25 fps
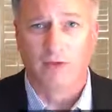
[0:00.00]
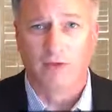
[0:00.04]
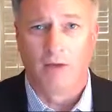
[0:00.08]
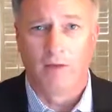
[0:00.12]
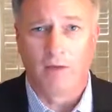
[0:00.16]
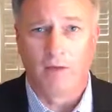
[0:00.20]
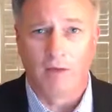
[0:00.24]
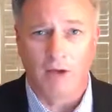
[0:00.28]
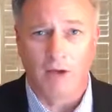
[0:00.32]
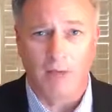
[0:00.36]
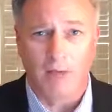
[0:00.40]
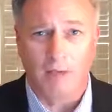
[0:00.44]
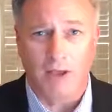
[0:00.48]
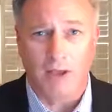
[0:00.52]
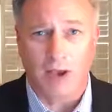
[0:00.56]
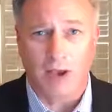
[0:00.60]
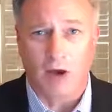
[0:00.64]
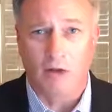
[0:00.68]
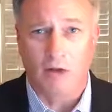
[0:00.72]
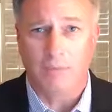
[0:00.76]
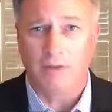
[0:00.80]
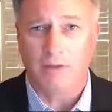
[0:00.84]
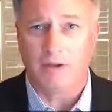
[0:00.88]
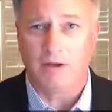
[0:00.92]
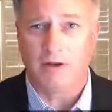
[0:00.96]
We want to be
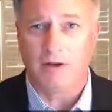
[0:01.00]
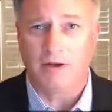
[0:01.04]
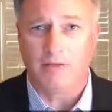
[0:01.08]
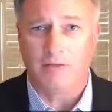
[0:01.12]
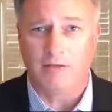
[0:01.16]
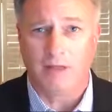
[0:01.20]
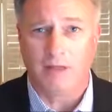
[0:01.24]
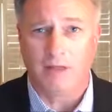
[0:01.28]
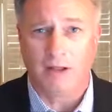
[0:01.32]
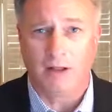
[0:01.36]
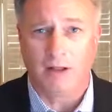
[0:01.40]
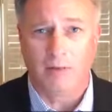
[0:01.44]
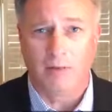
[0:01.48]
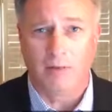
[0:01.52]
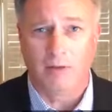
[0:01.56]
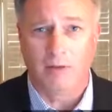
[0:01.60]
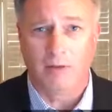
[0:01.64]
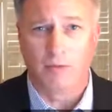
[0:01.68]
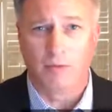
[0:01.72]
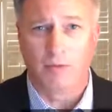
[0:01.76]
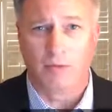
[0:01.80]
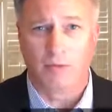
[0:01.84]
open and available.